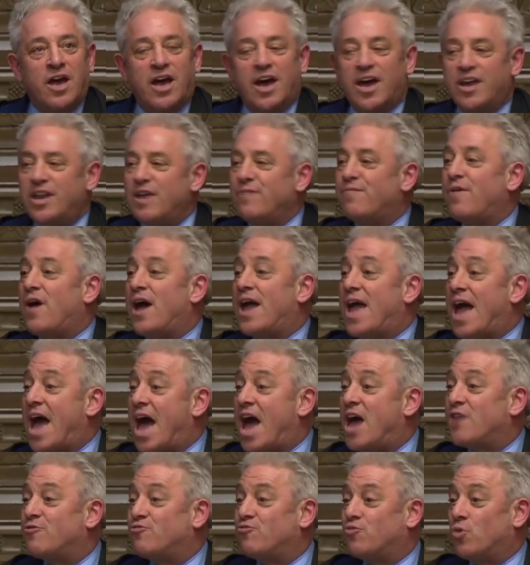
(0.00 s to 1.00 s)
And if I
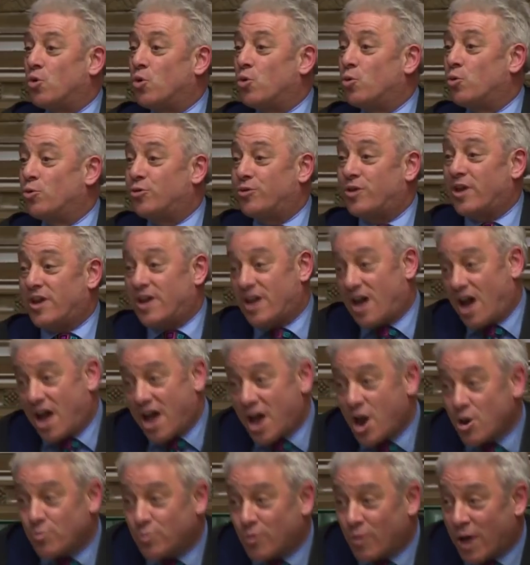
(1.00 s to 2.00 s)
had ruled, I
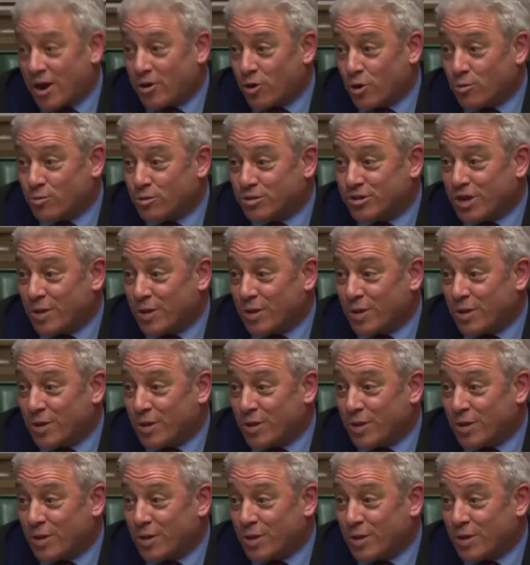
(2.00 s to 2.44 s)
hope the Right Honourable